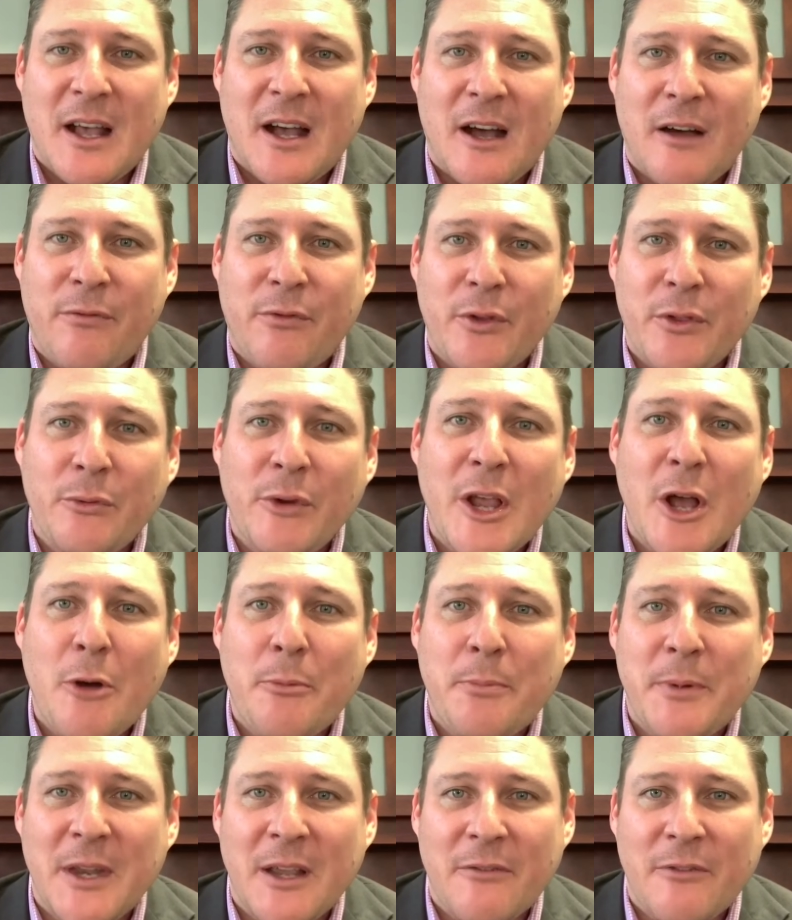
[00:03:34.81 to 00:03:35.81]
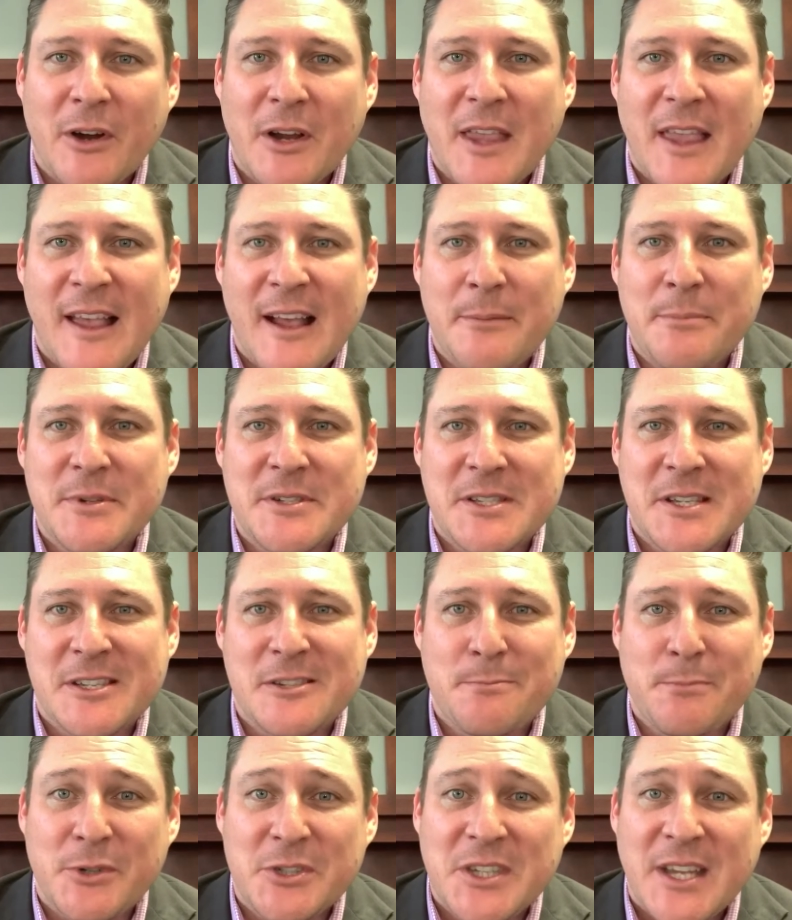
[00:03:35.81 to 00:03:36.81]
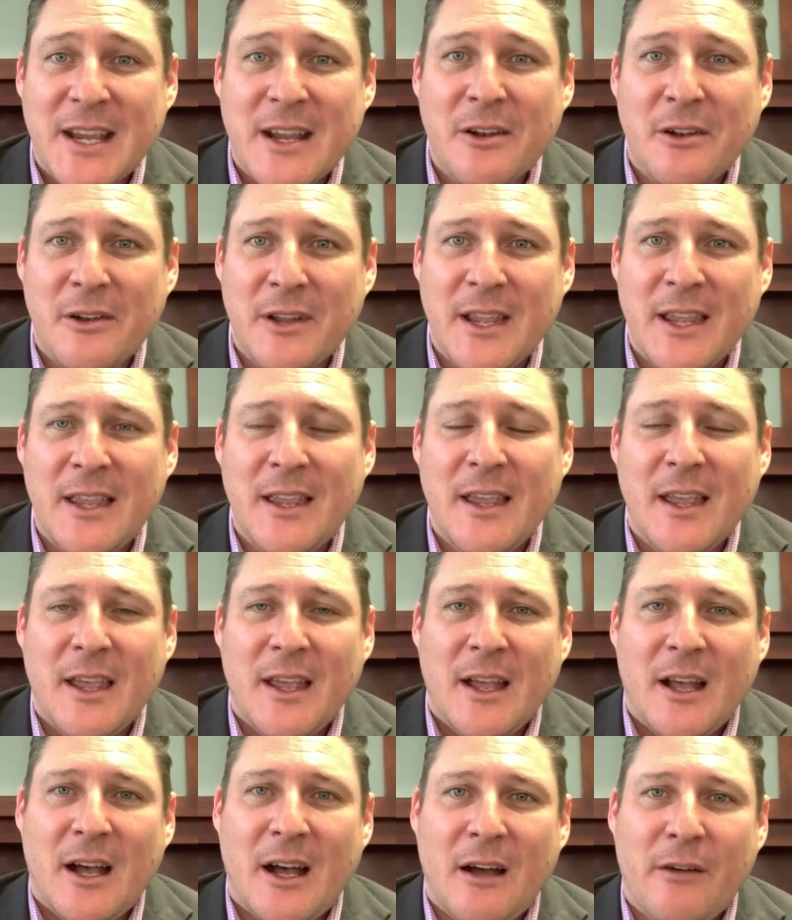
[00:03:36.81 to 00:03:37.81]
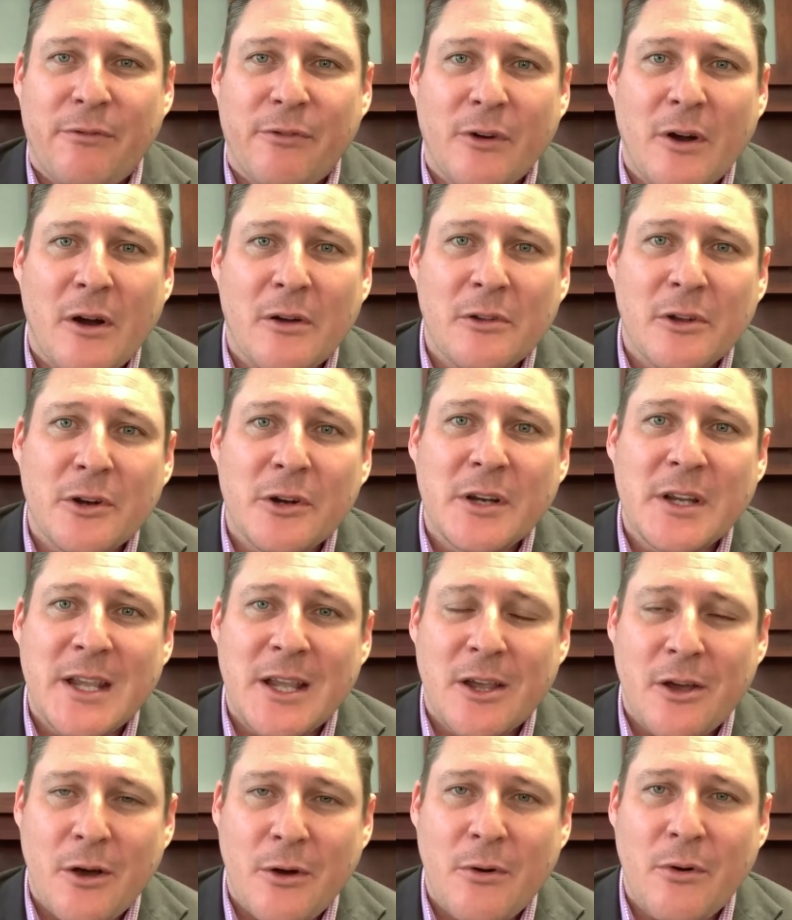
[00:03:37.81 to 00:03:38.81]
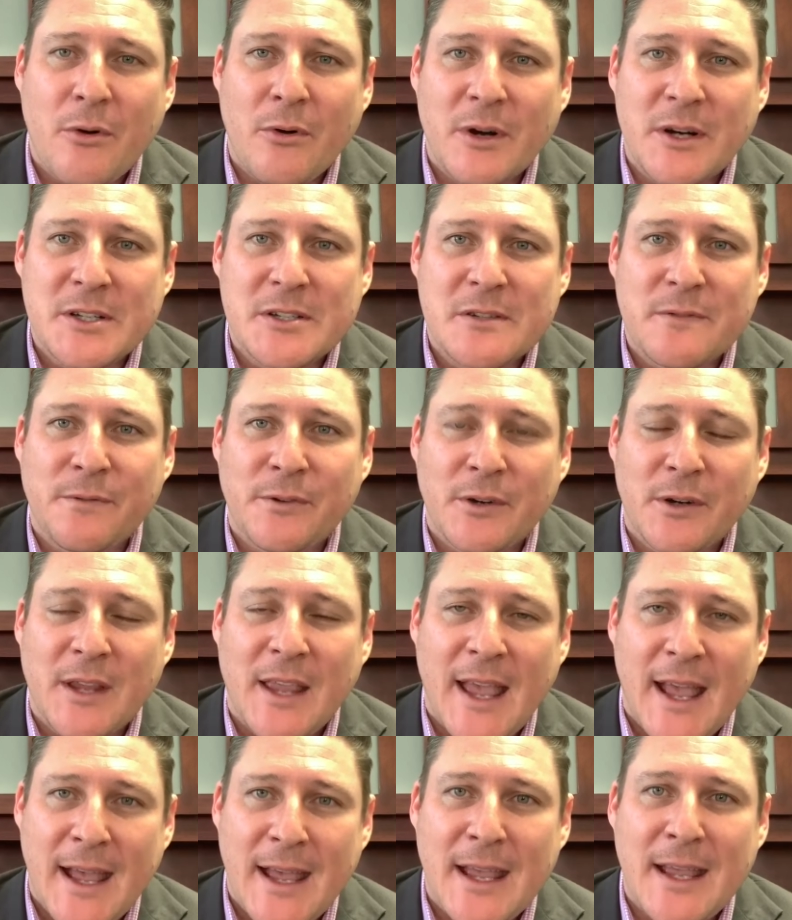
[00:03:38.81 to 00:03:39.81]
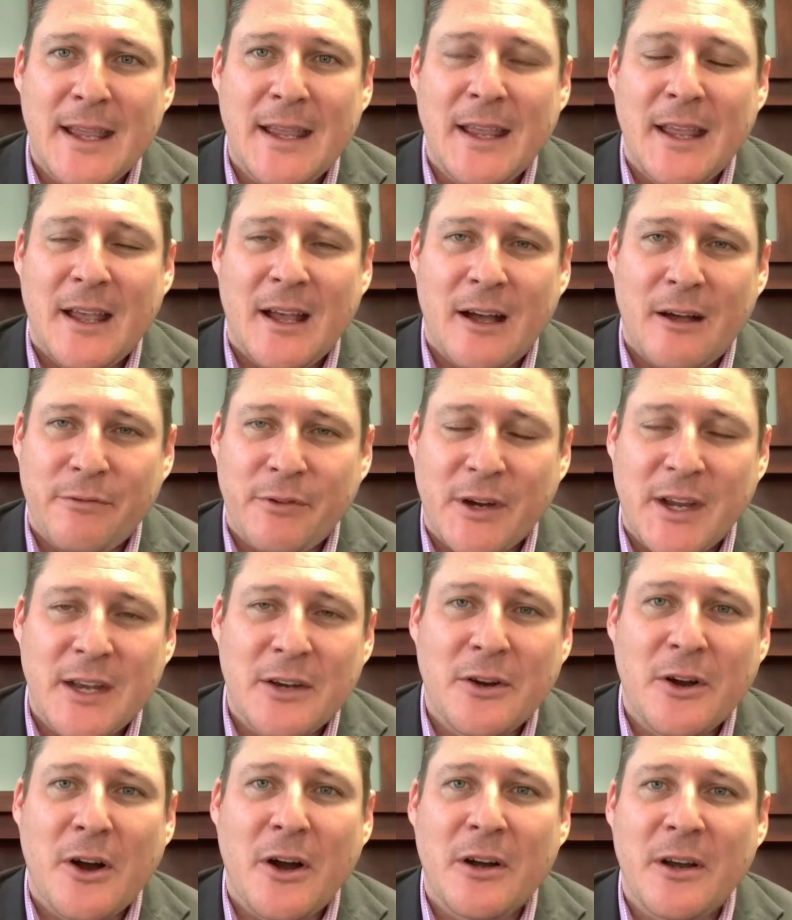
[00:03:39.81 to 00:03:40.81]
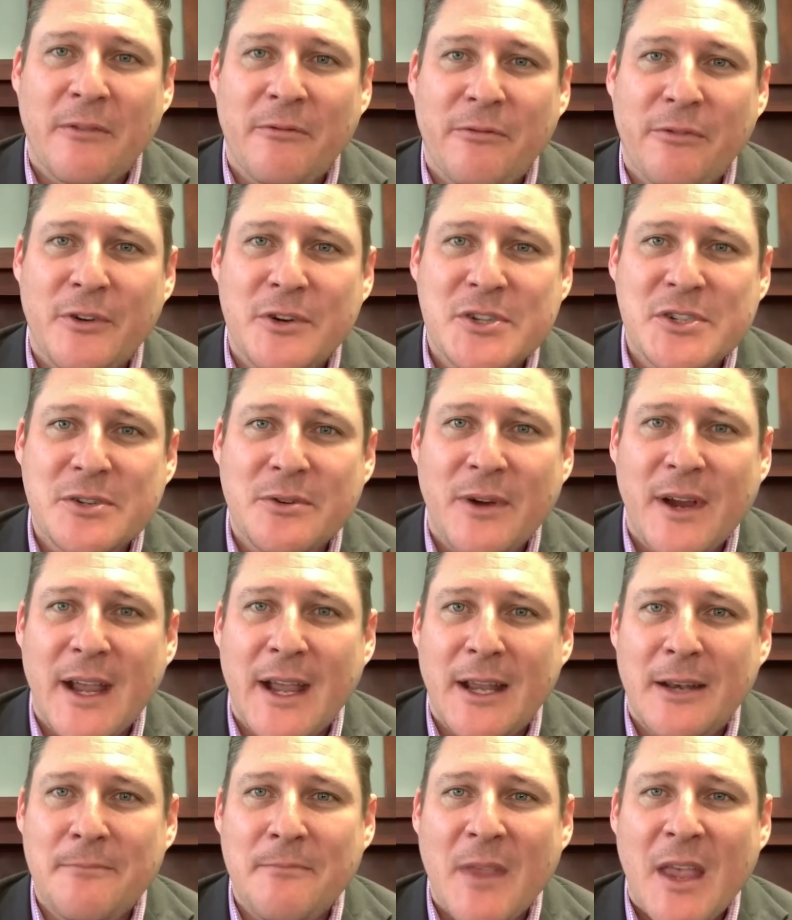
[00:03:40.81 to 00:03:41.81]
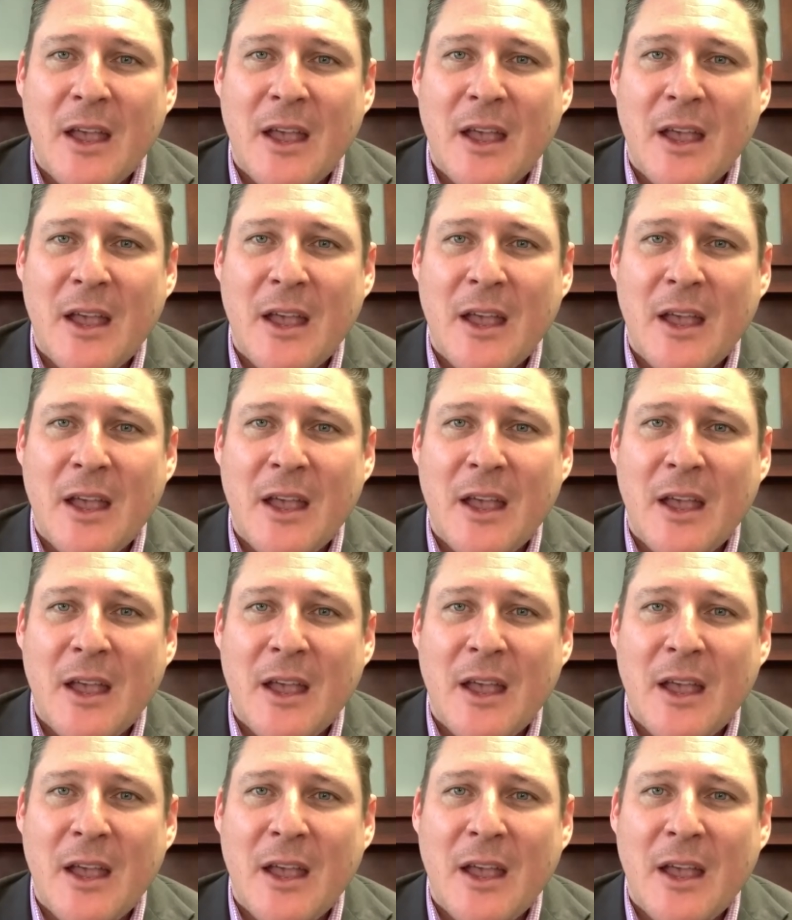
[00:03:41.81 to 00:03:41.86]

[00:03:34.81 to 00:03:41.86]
uh, for the reopening of our campuses, particularly uh, for our learning cohorts, for K, uh, for kindergarten and first grade.